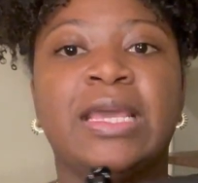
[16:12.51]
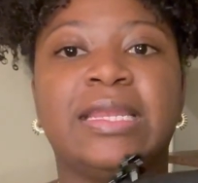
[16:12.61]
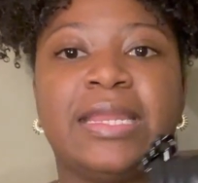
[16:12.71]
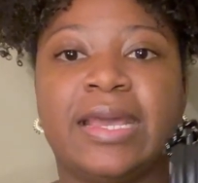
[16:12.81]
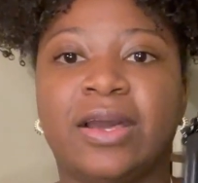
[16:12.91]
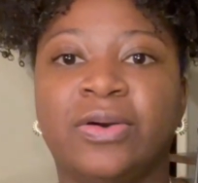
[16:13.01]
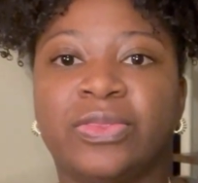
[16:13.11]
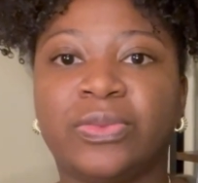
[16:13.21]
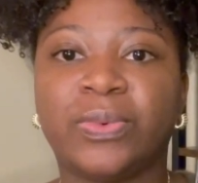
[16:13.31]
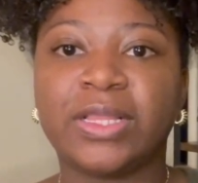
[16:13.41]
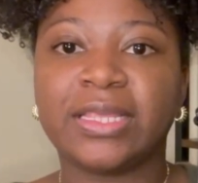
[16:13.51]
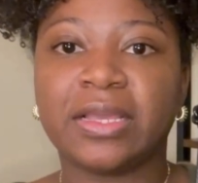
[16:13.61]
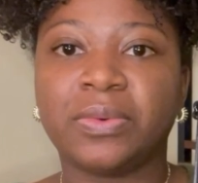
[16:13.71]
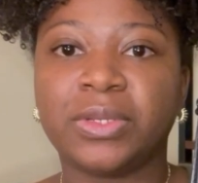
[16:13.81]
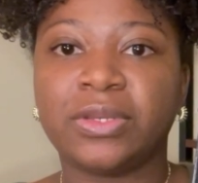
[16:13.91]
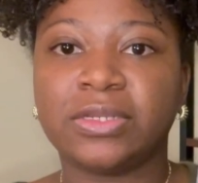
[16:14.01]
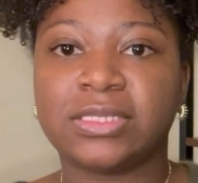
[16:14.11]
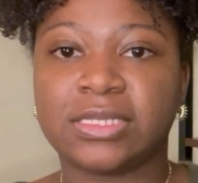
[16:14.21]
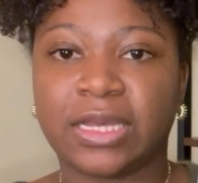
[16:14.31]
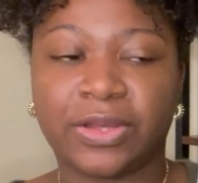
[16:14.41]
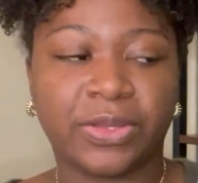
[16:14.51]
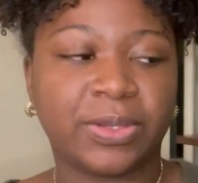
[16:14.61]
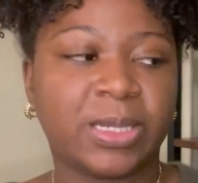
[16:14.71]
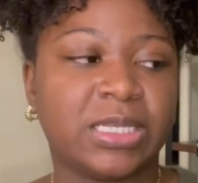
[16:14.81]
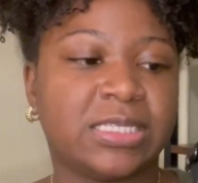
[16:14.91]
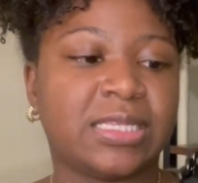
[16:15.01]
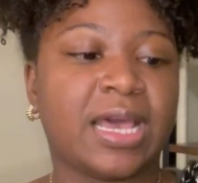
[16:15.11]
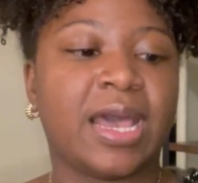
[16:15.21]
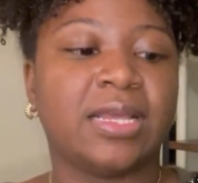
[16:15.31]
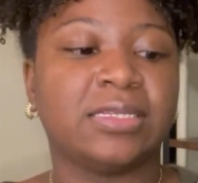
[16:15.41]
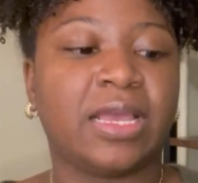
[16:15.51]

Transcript: Now, the one thing I would tell you is that,